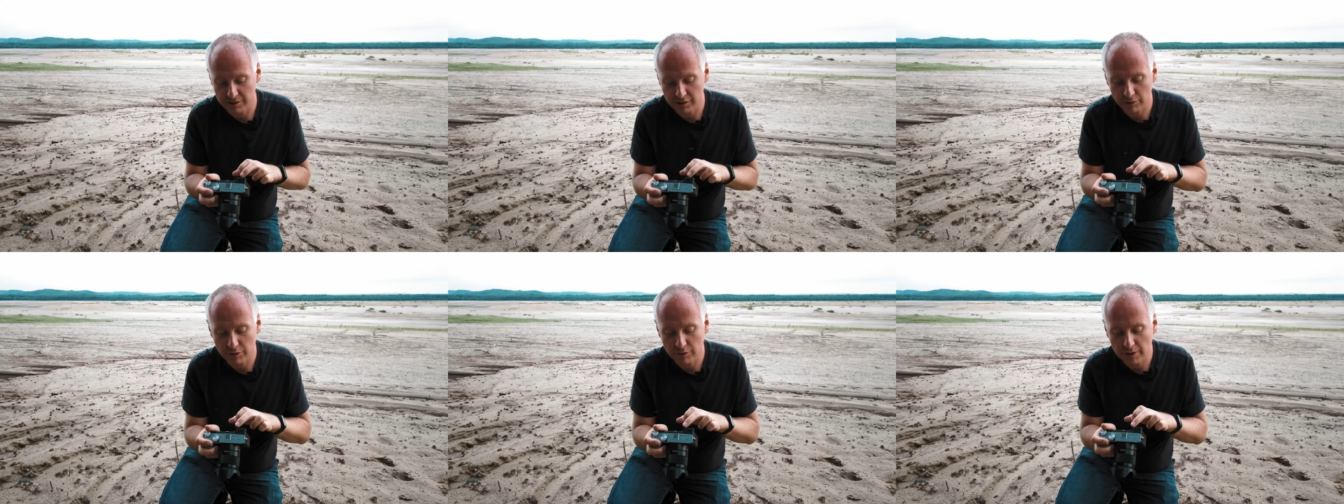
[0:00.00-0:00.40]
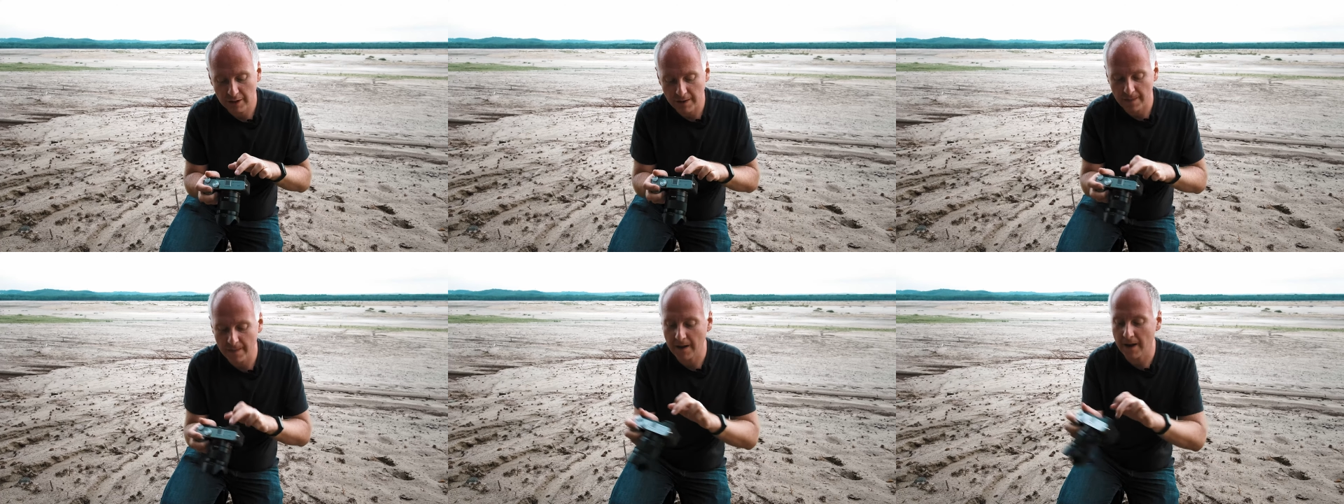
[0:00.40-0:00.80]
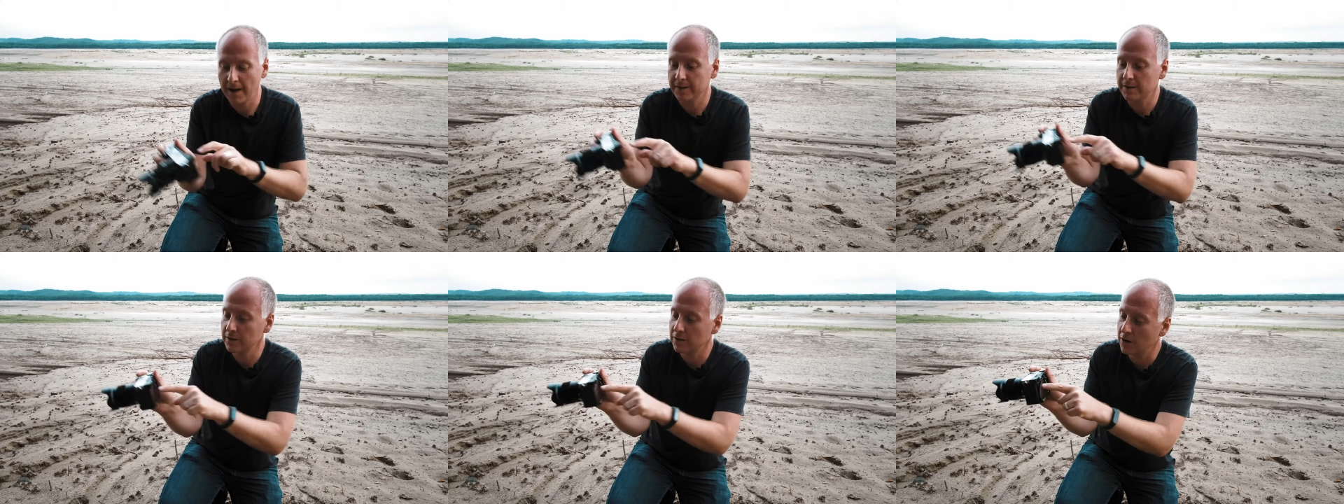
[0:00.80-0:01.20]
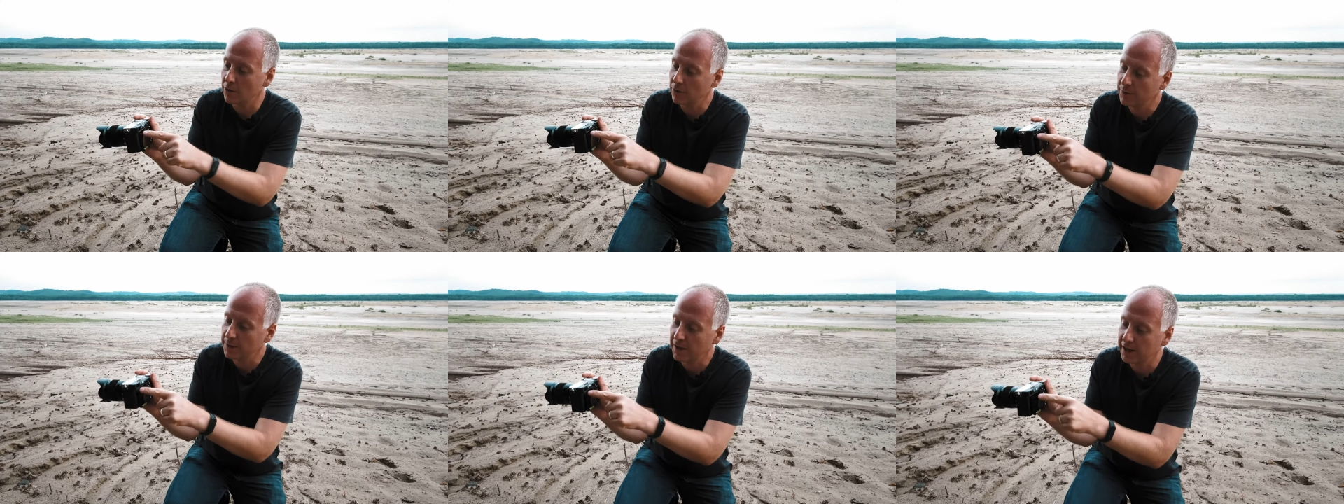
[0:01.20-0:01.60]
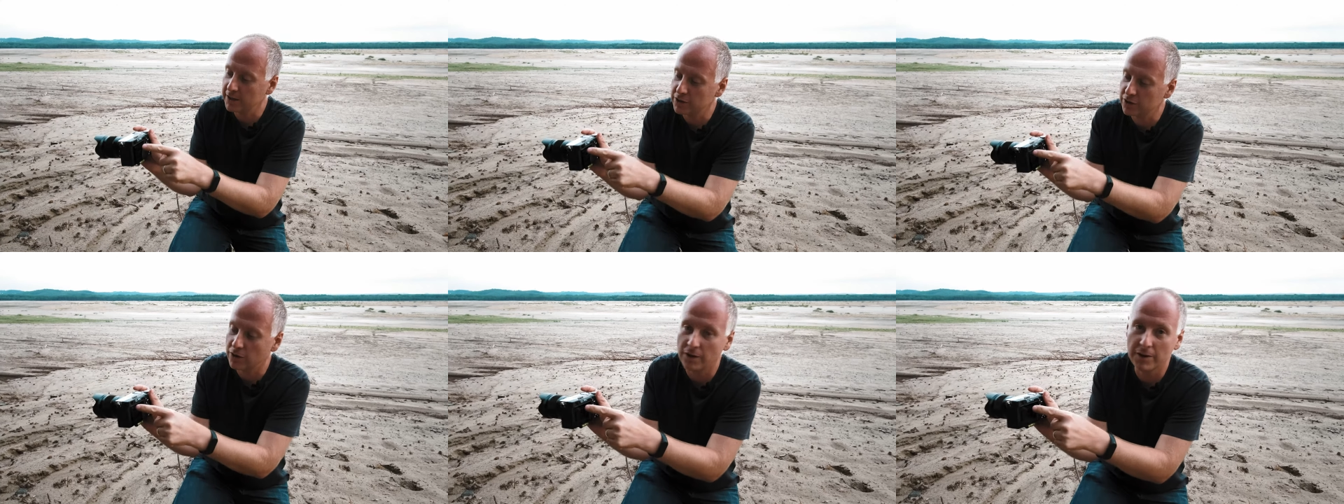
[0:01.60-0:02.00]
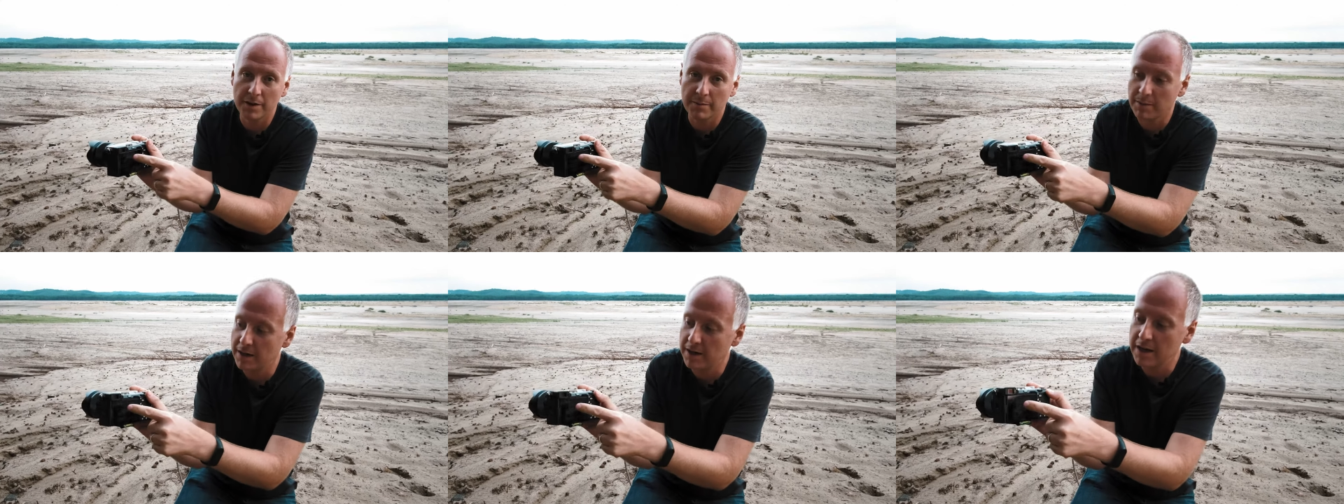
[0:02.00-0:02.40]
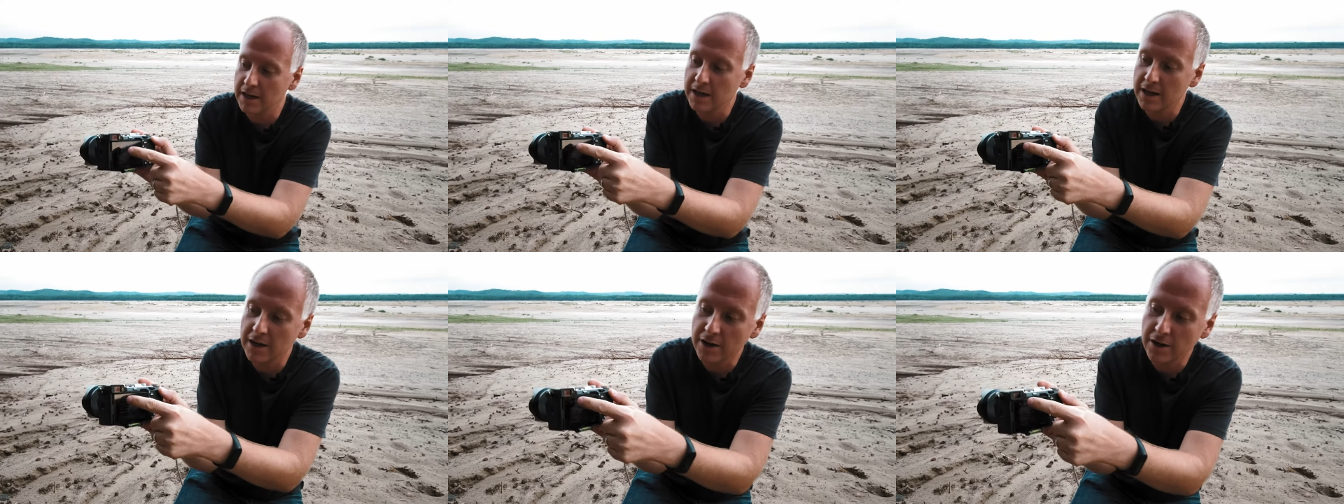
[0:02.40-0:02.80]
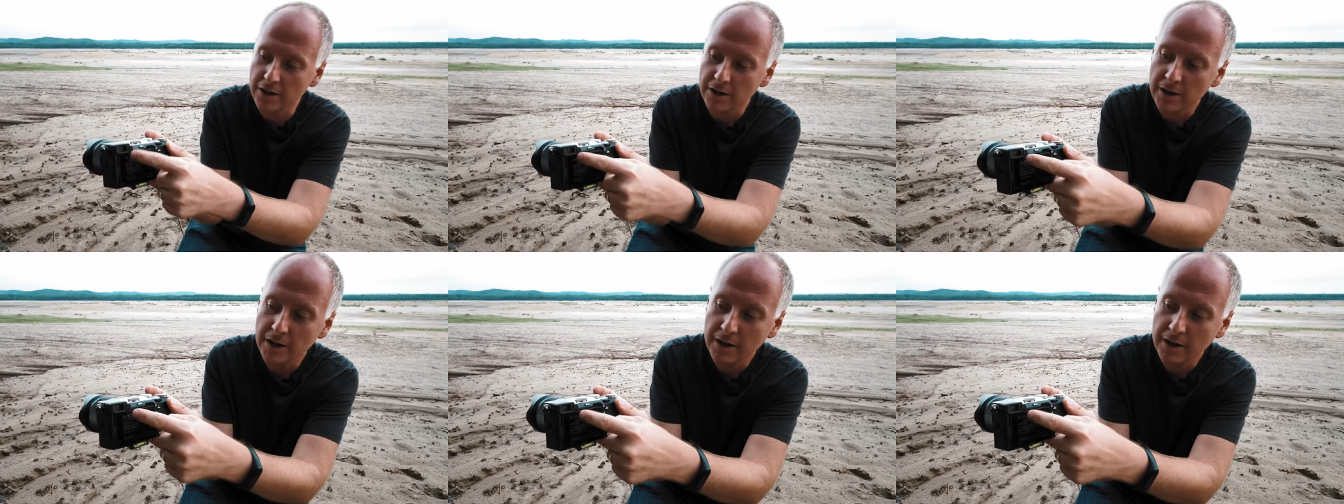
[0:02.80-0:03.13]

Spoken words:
So you cannot, you know, touch on the menu here.